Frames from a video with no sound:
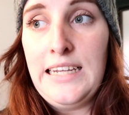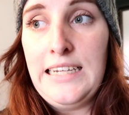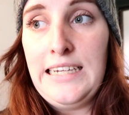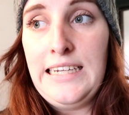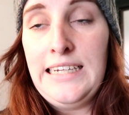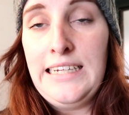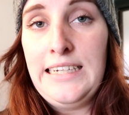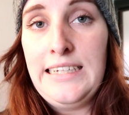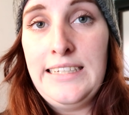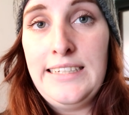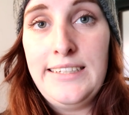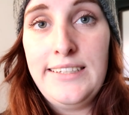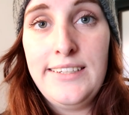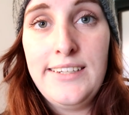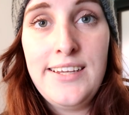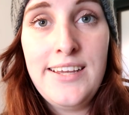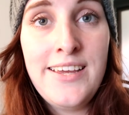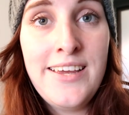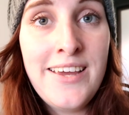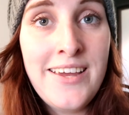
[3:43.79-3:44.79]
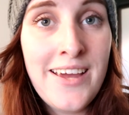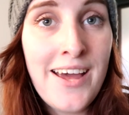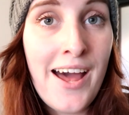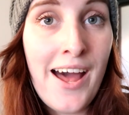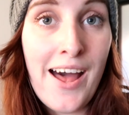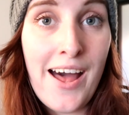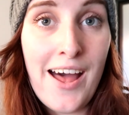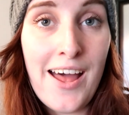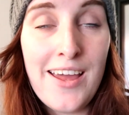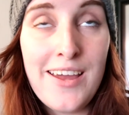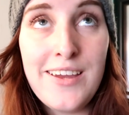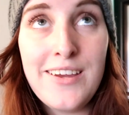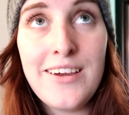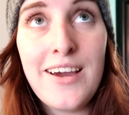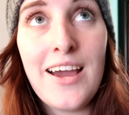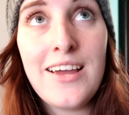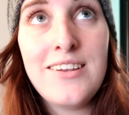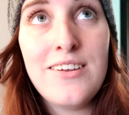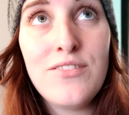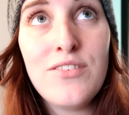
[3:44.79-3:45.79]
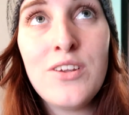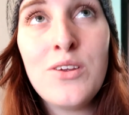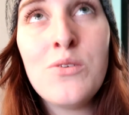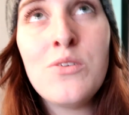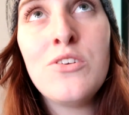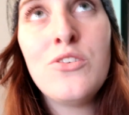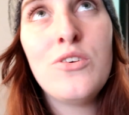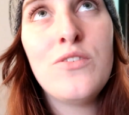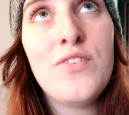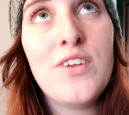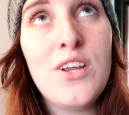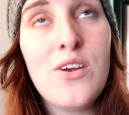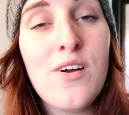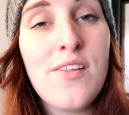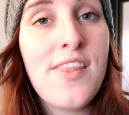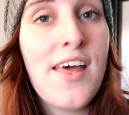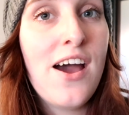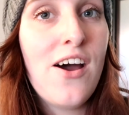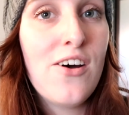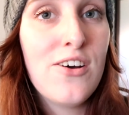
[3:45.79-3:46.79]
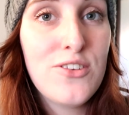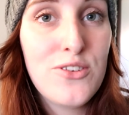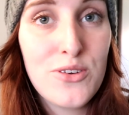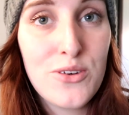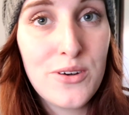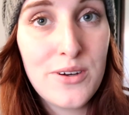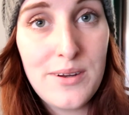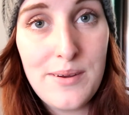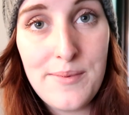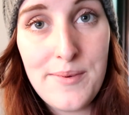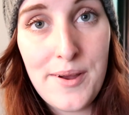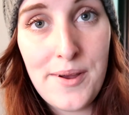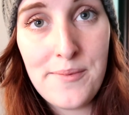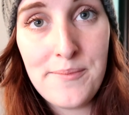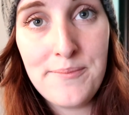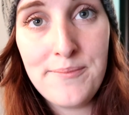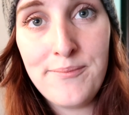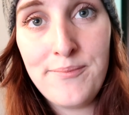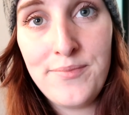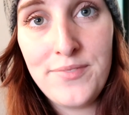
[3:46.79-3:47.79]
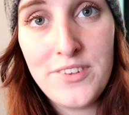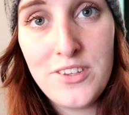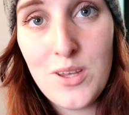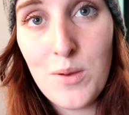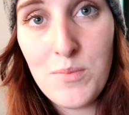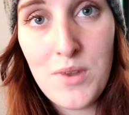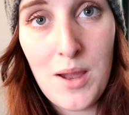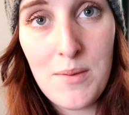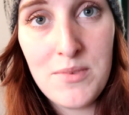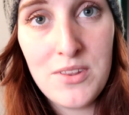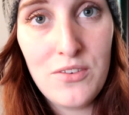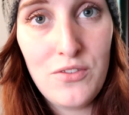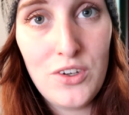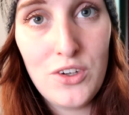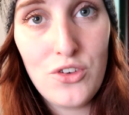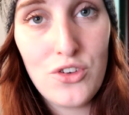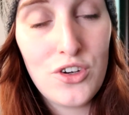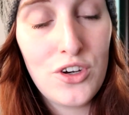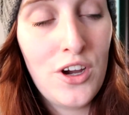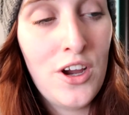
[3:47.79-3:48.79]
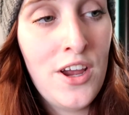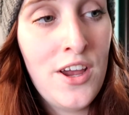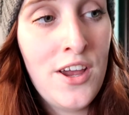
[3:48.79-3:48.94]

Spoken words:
And I definitely want to do a video on that also sometime in the future.